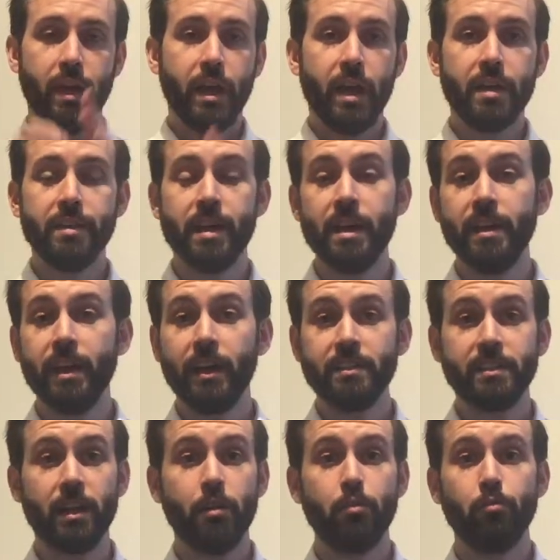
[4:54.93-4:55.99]
And that
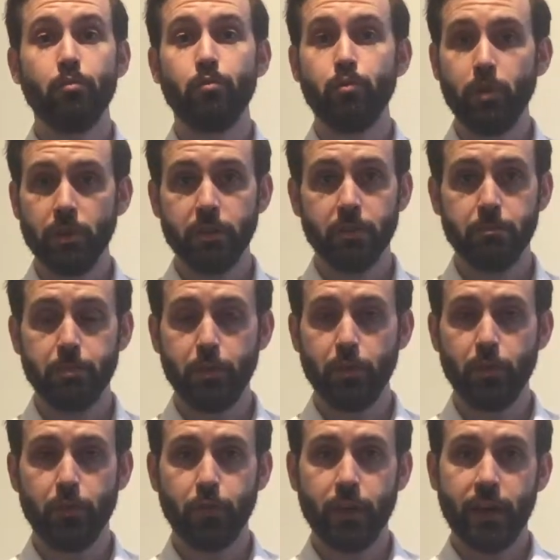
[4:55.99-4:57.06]
nets out really
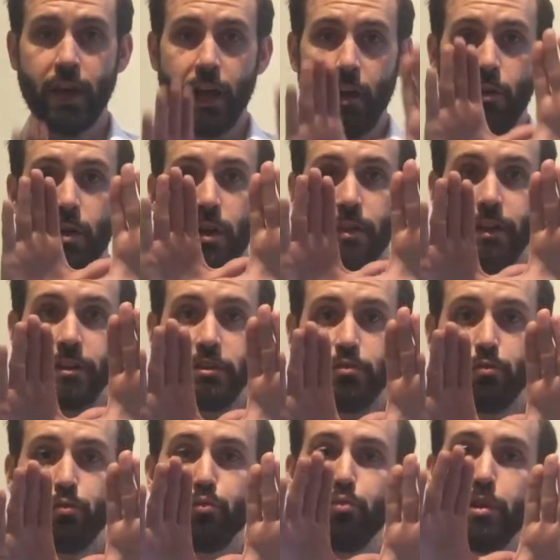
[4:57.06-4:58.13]
beautifully in how they just
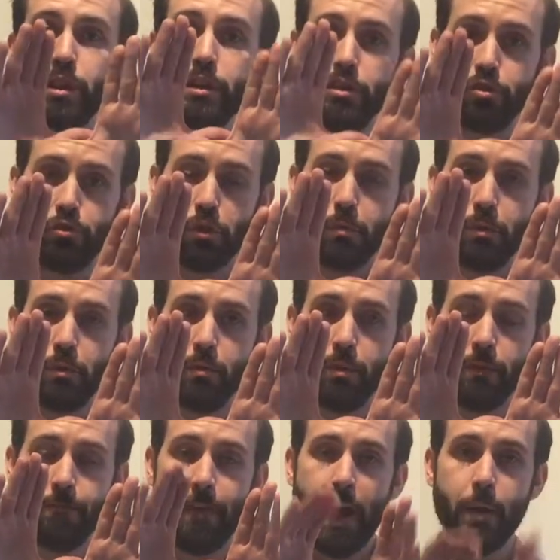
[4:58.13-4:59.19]
redistribute
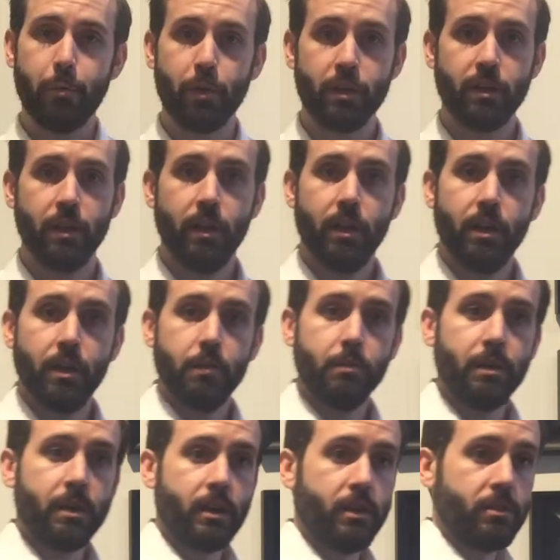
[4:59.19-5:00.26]
the fabric,
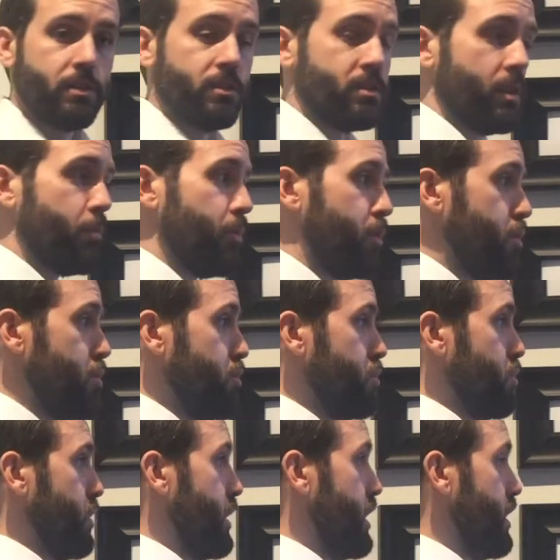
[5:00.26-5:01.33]
because someone
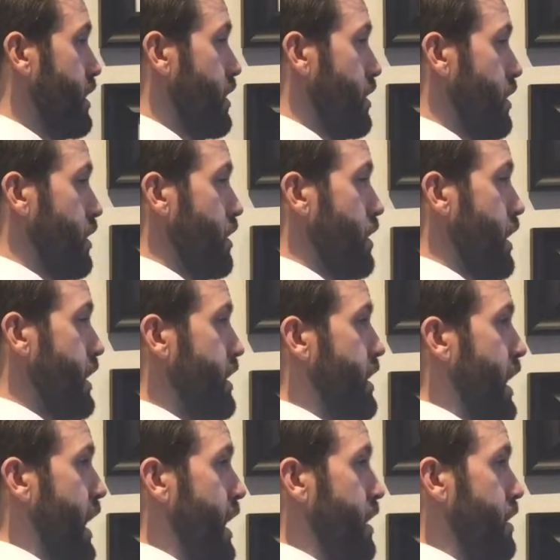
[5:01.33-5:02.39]
usually like
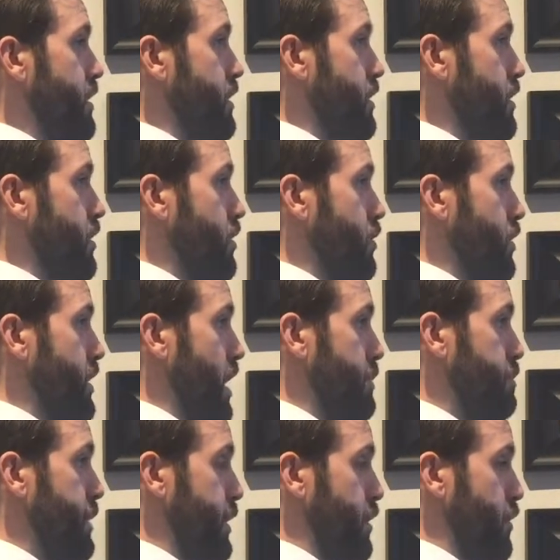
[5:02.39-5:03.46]
that with
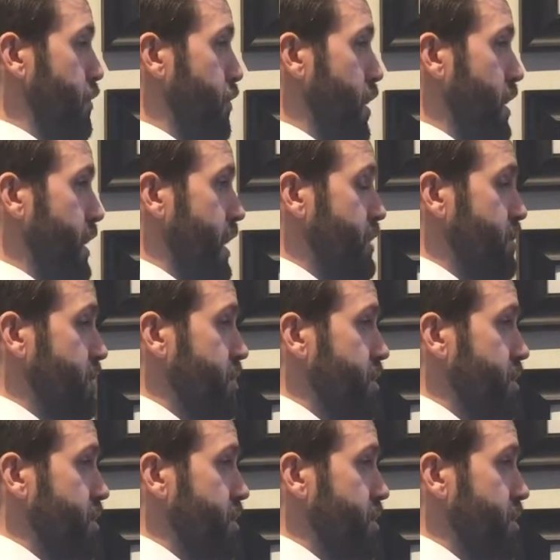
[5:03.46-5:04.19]
that bigger front, as you can